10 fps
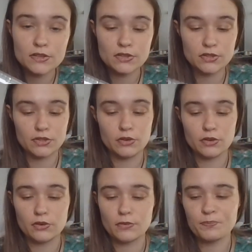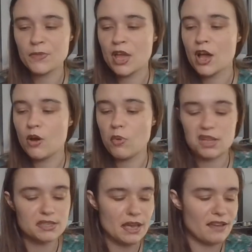So
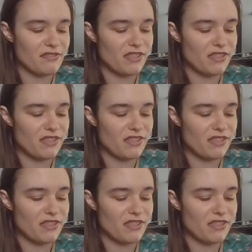once I